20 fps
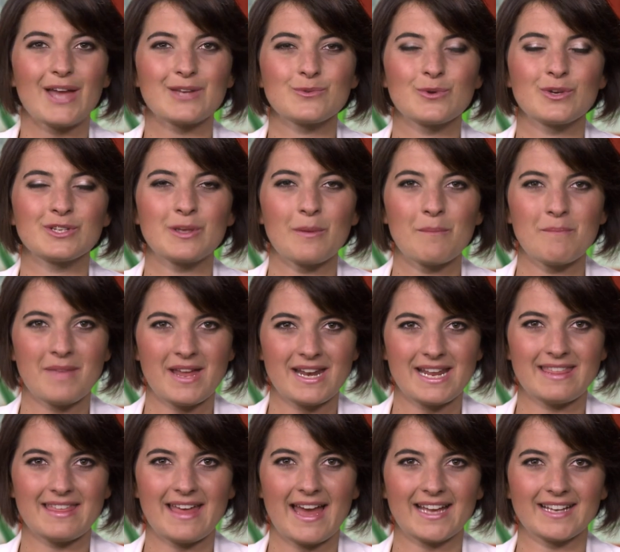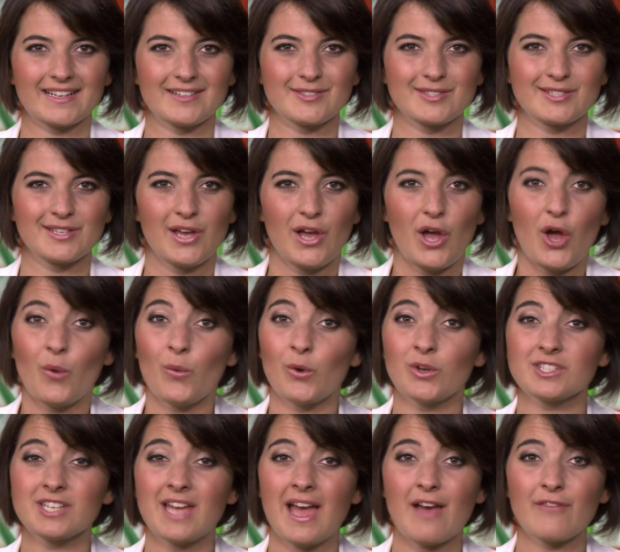Edward, many thanks.
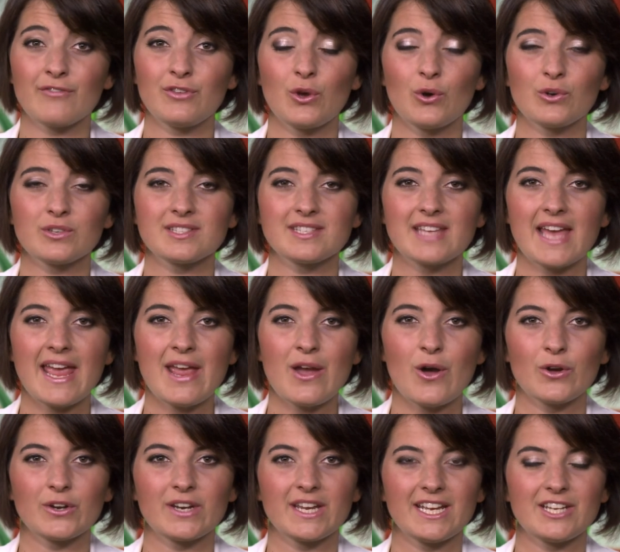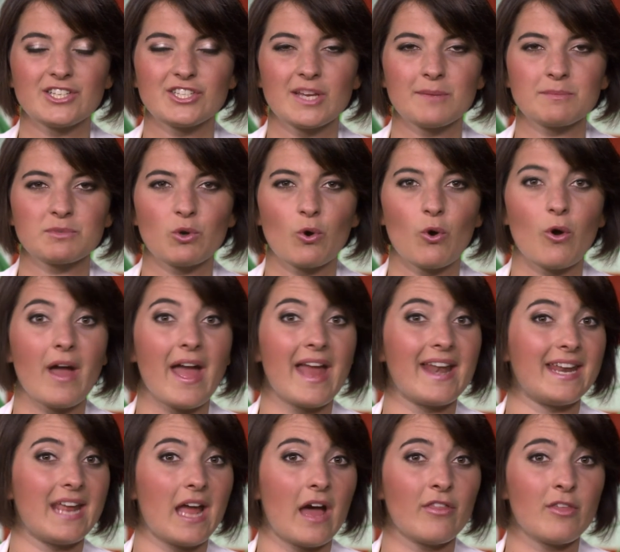Want to have your say on Egypt or
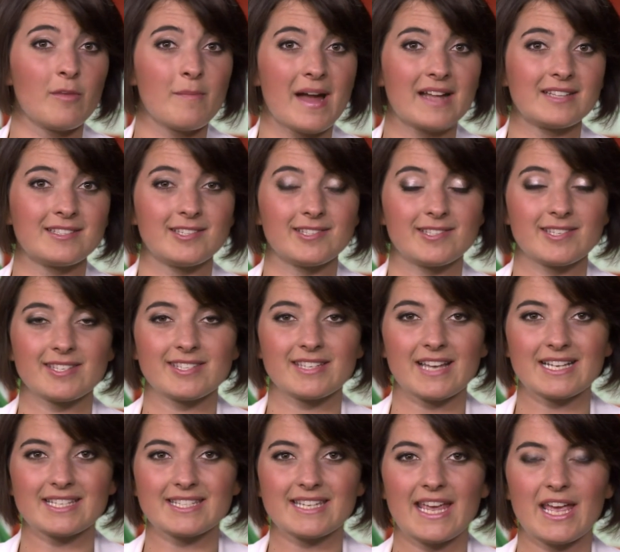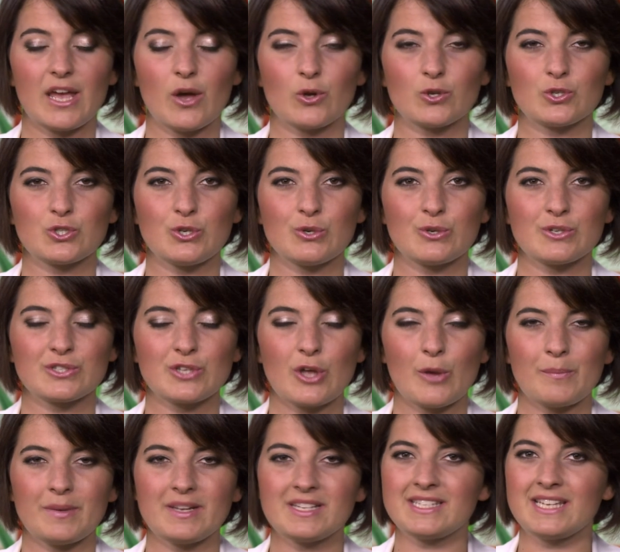any other matters discussed here on
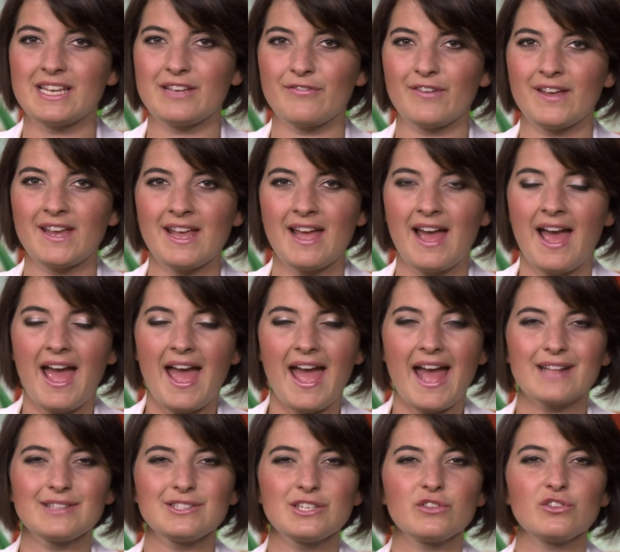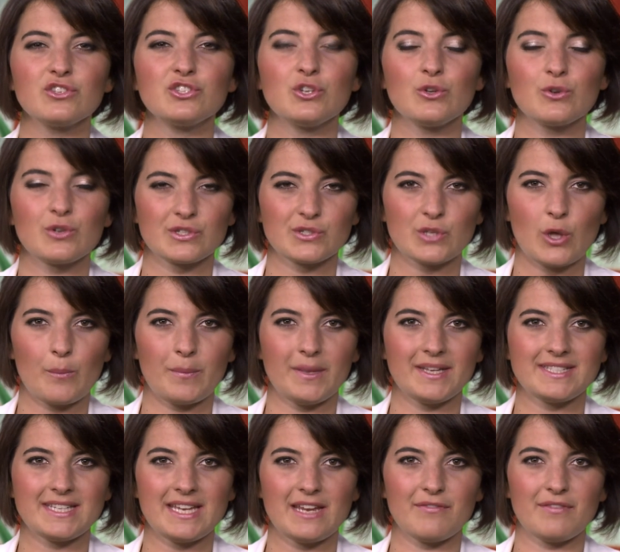Dukascopy T V? Head to the Dukascopy
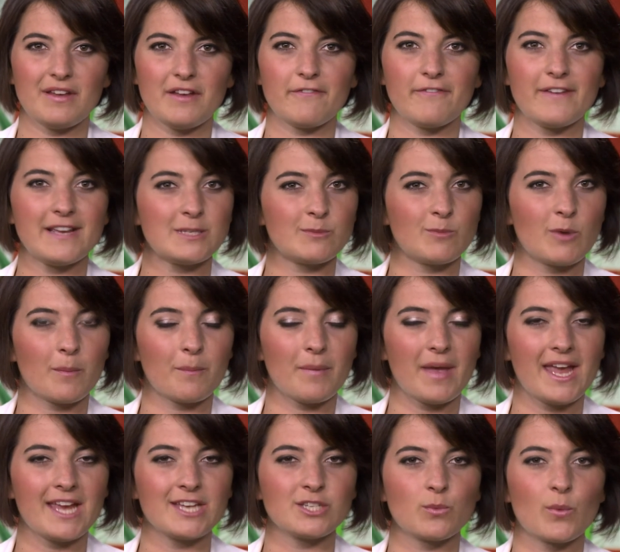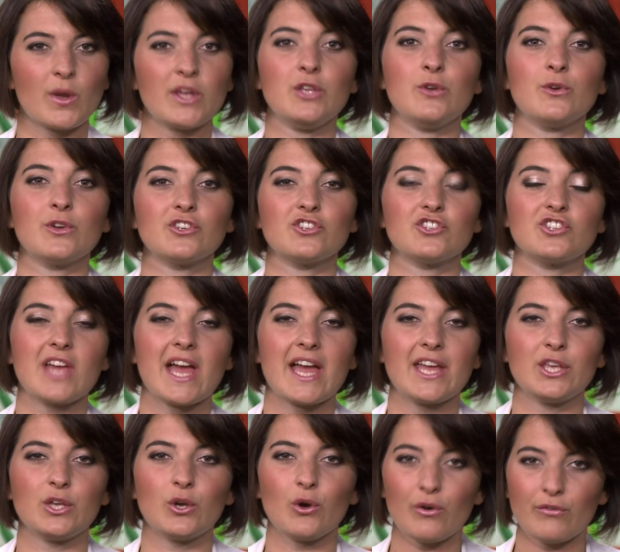T V Facebook page where you can share
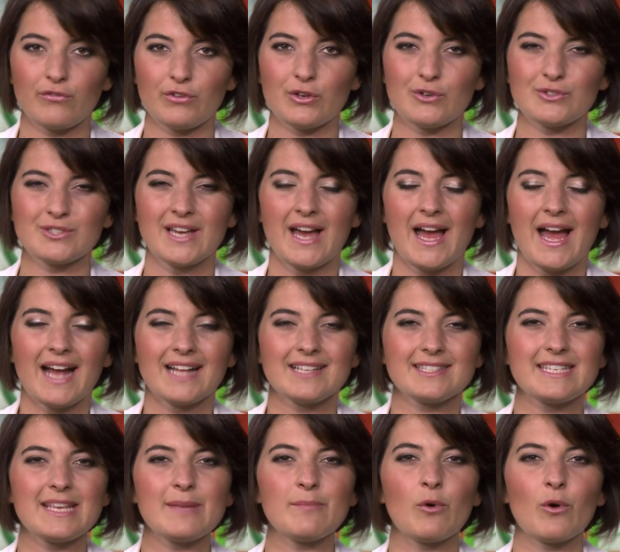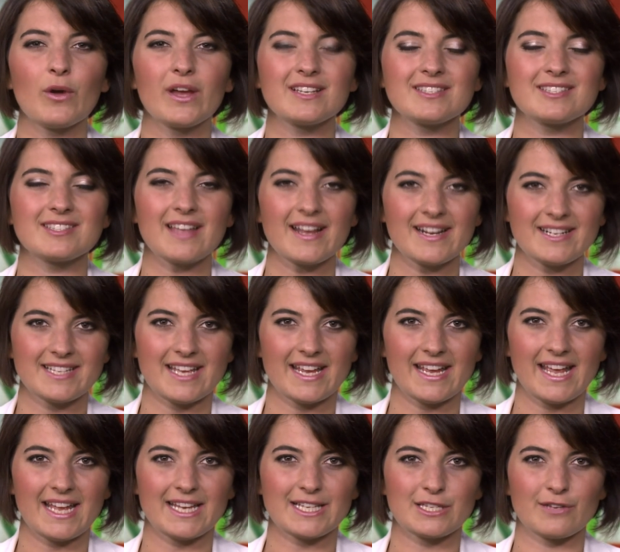your views and see more
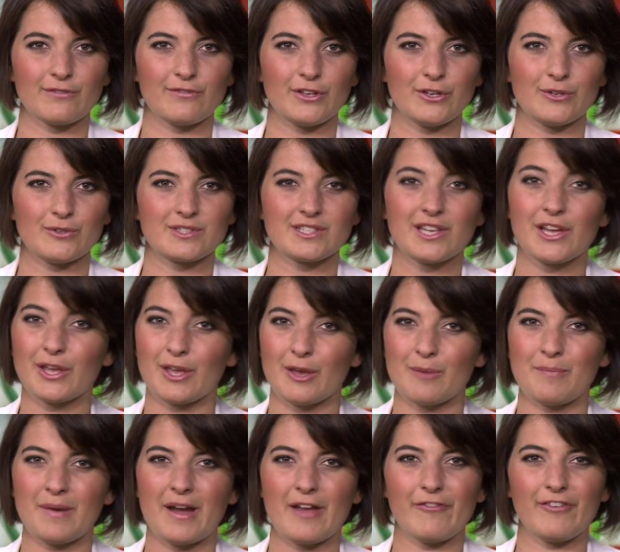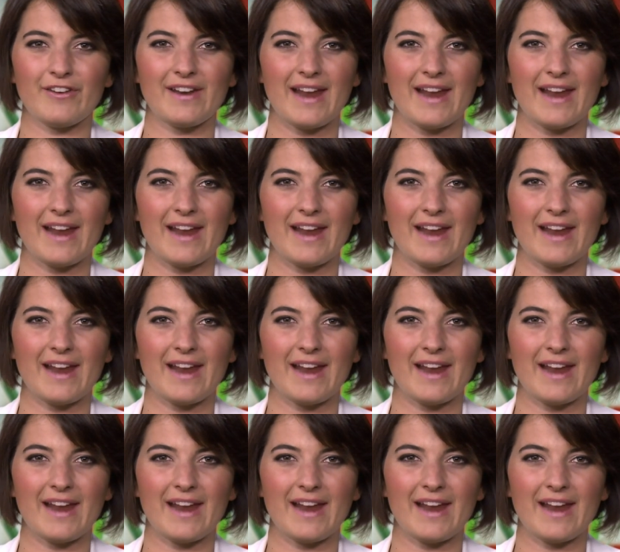exciting interviews. Goodbye for